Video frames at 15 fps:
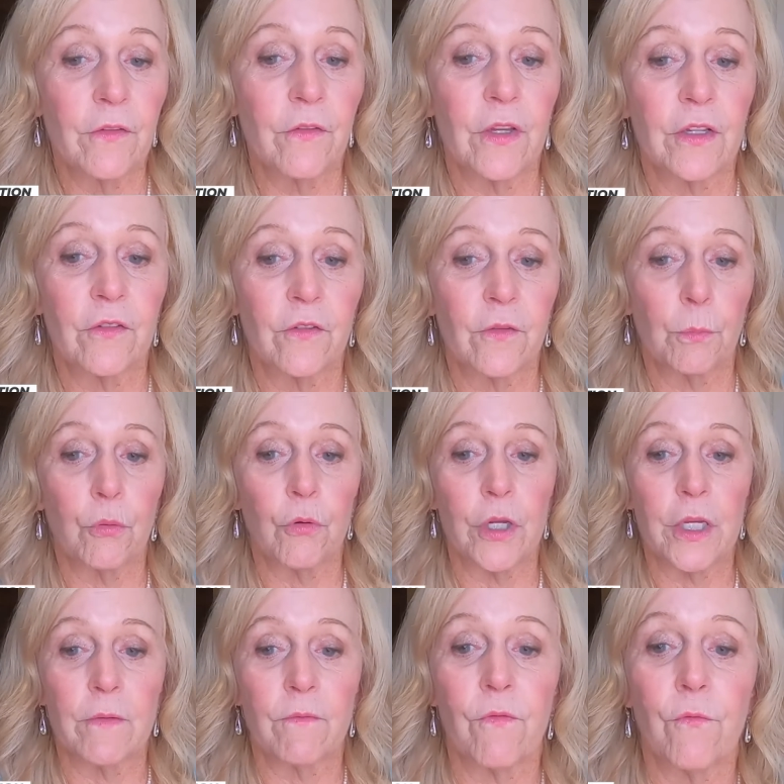
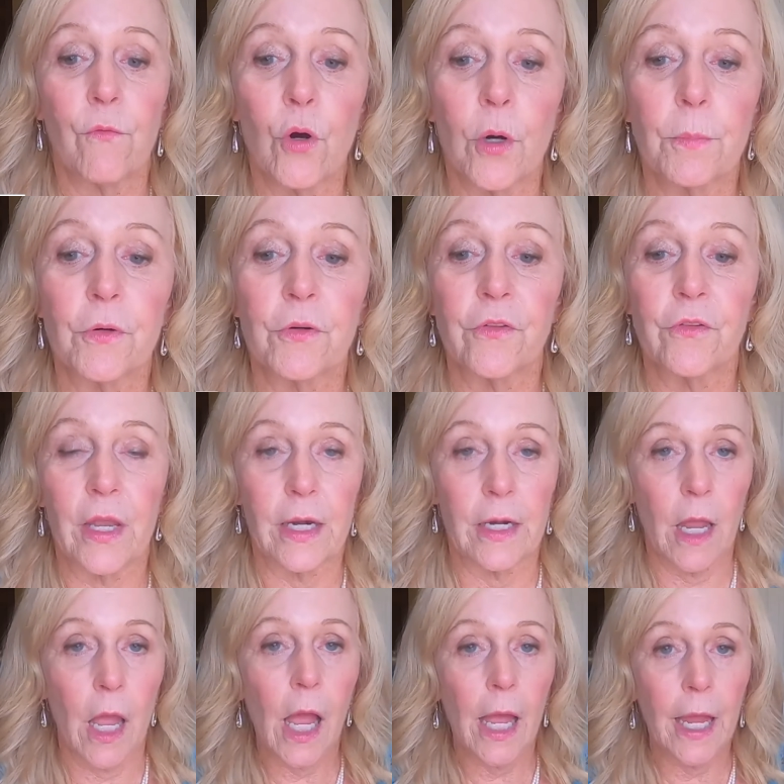6.4%
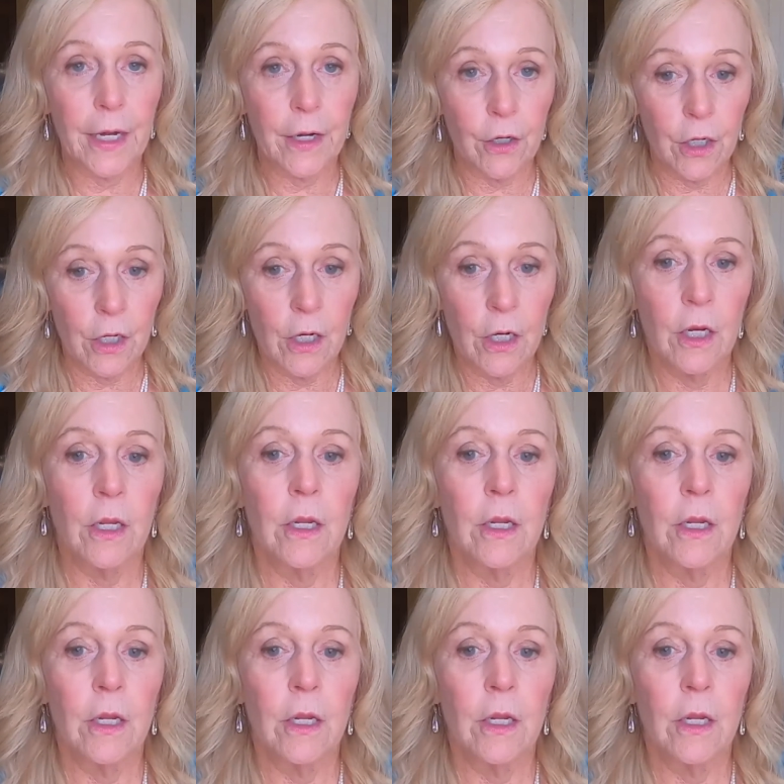higher